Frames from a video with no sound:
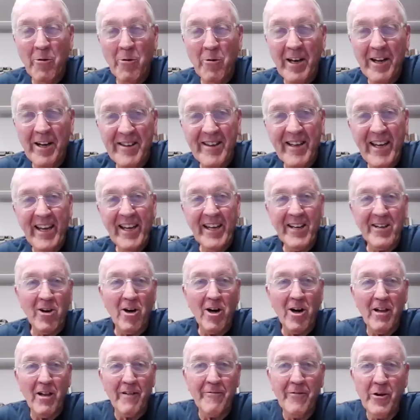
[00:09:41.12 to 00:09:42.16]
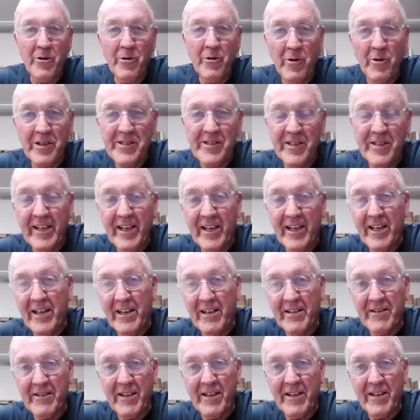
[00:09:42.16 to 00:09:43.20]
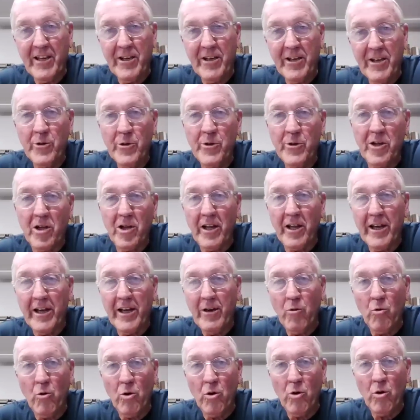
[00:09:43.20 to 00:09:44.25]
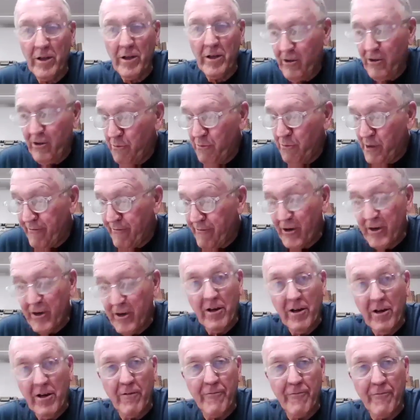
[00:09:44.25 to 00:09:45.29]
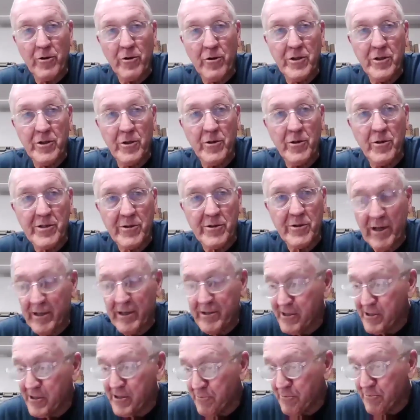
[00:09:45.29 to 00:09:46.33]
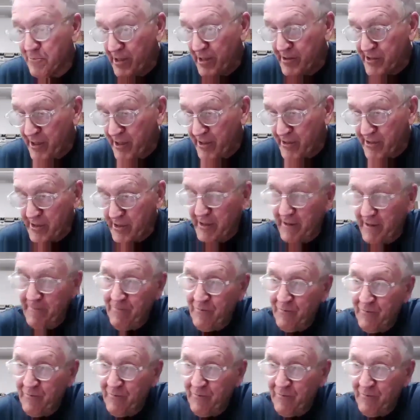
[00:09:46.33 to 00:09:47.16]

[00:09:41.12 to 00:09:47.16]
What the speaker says: I want to thank all of you once again, and thank you, Clay Woolley. You've been very helpful to us throughout this process.